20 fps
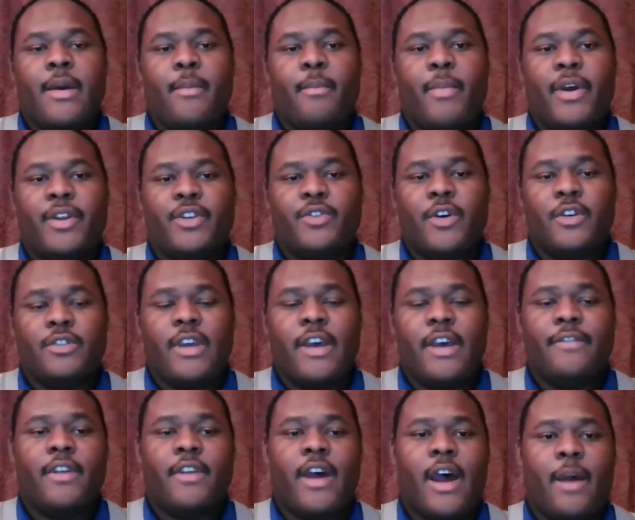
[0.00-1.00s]
but you also
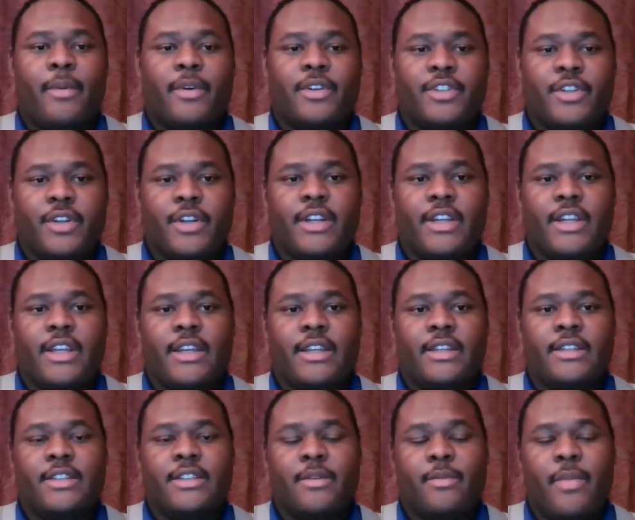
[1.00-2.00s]
have the opportunity
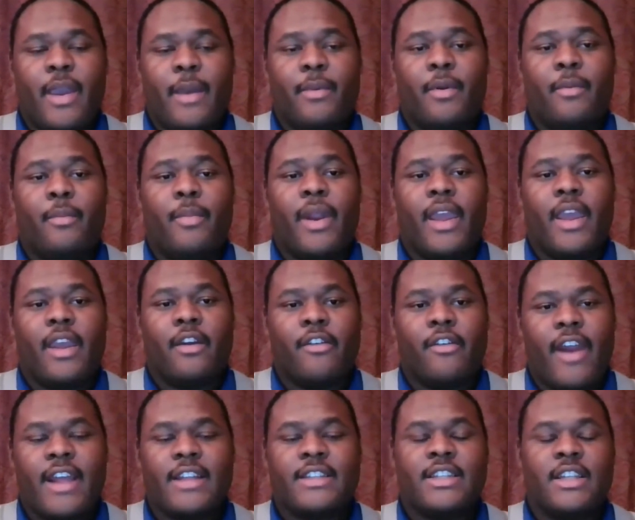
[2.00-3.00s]
to be able to bring in
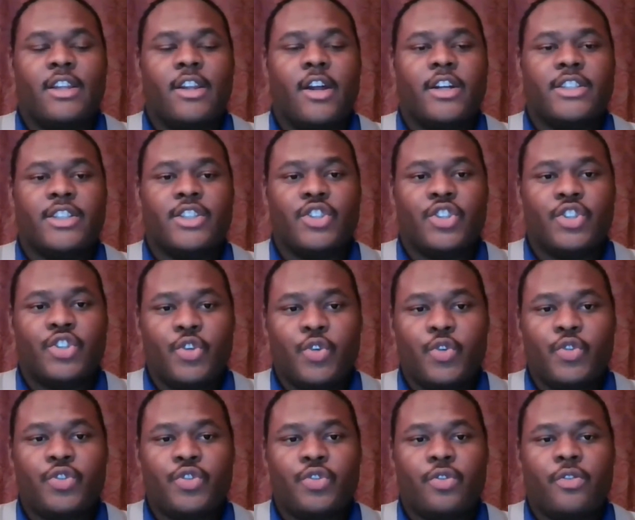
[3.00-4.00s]
grants and large
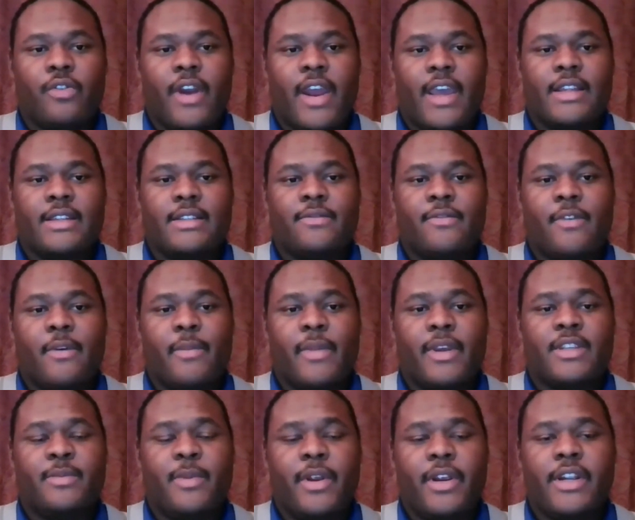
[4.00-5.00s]
institutional grants from
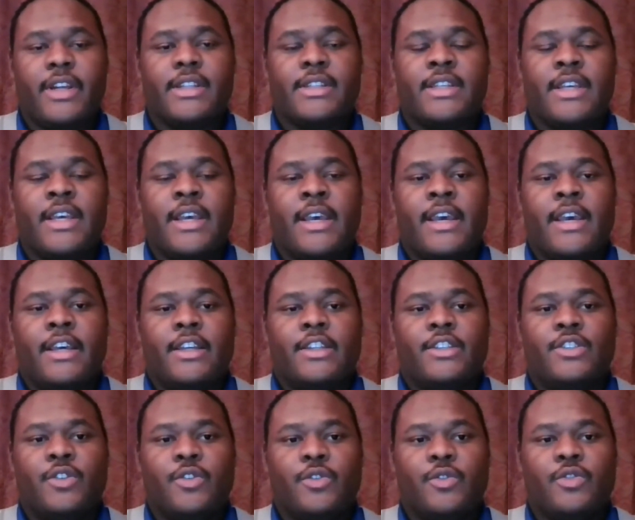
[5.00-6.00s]
experience
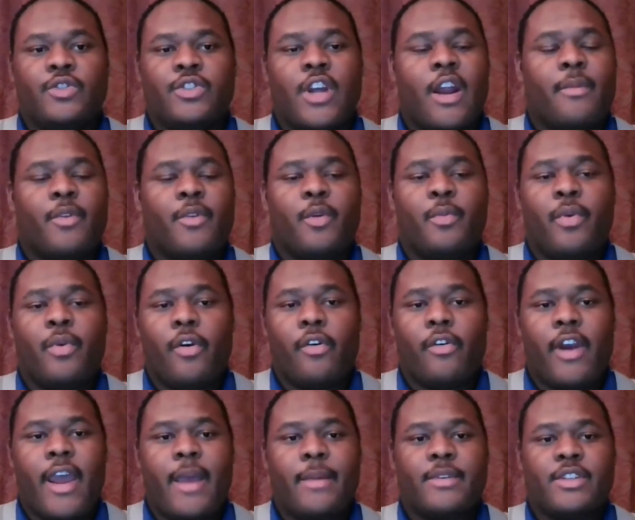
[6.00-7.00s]
to start up new
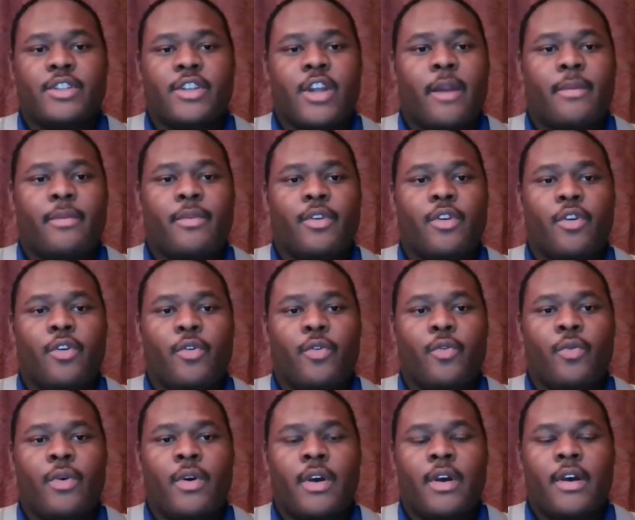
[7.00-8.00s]
programs and start up
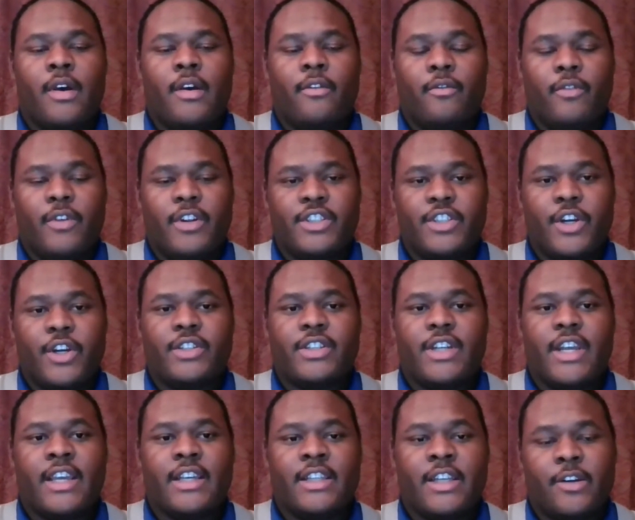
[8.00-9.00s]
new research
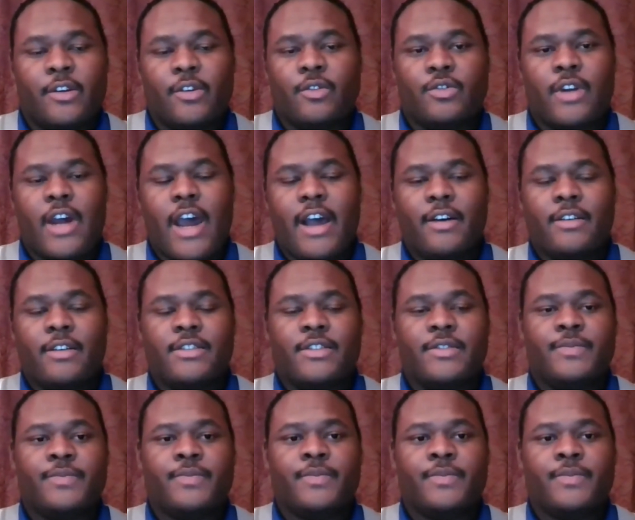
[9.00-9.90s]
and clinical trials.